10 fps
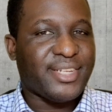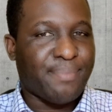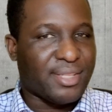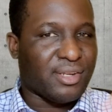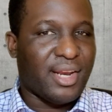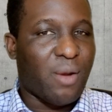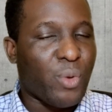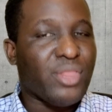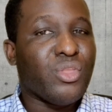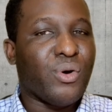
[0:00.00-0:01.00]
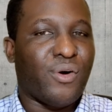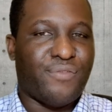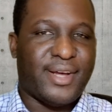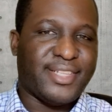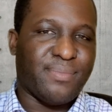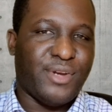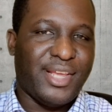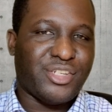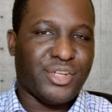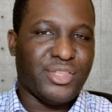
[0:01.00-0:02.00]
a particular window of our
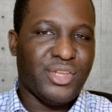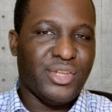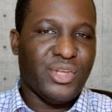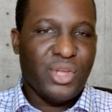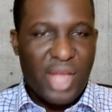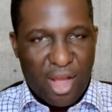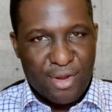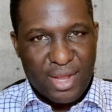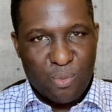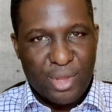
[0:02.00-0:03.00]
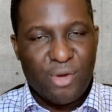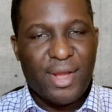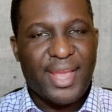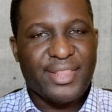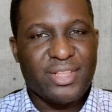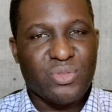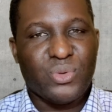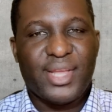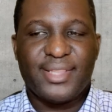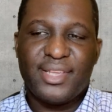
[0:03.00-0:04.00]
simulation. How can we go ahead and do
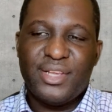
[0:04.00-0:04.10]
that?